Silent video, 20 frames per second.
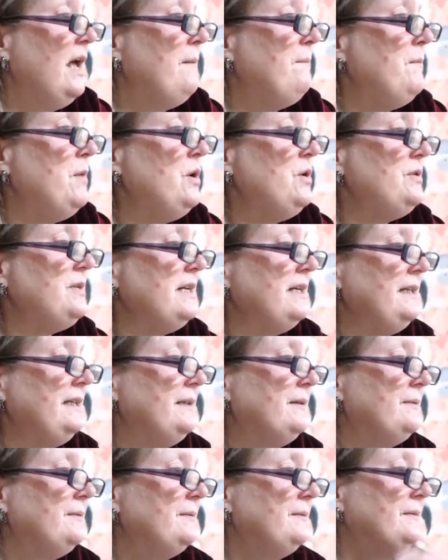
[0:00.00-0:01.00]

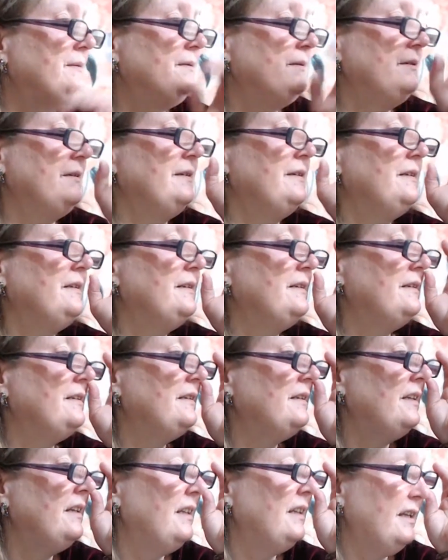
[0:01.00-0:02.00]
Moody.
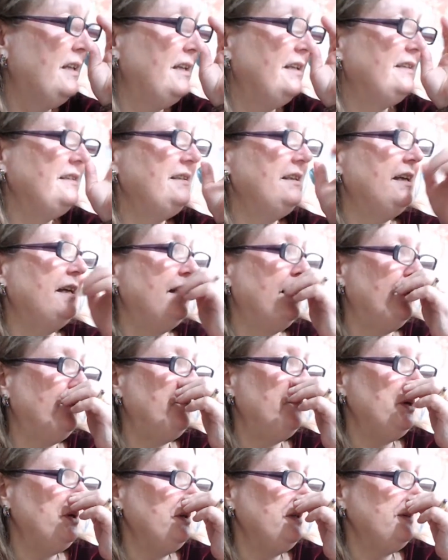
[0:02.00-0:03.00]
Yeah,
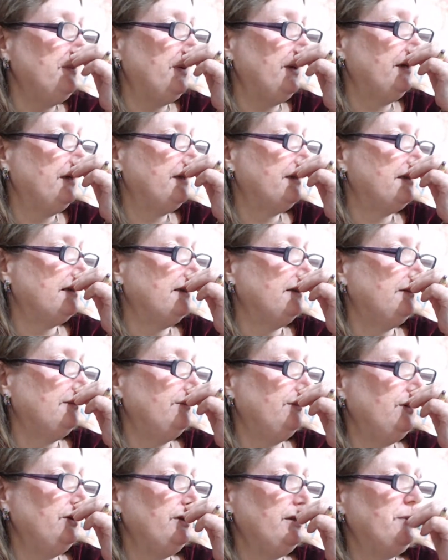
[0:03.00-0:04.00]
moody
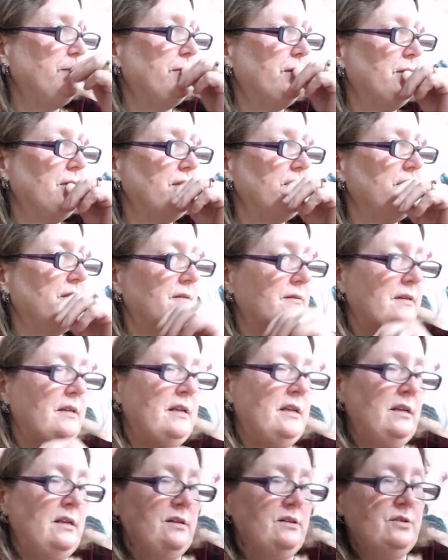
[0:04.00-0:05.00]
person,
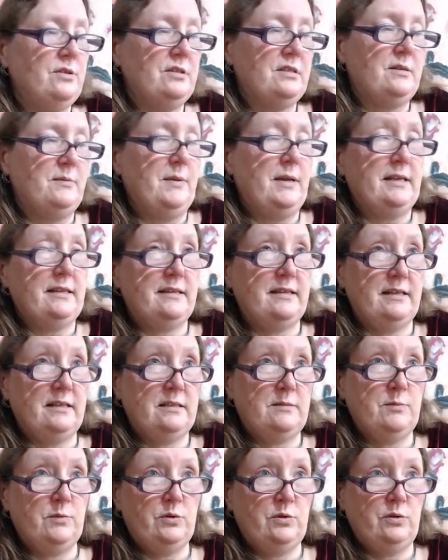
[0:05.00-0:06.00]
just to make
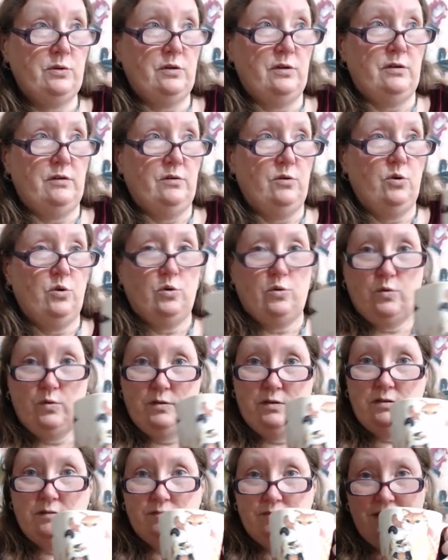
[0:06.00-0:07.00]
things more
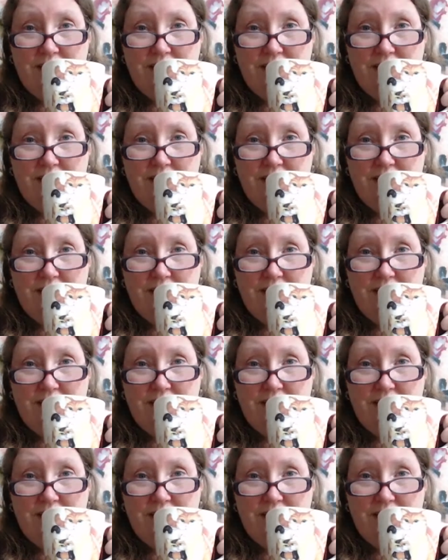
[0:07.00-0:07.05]
awkward.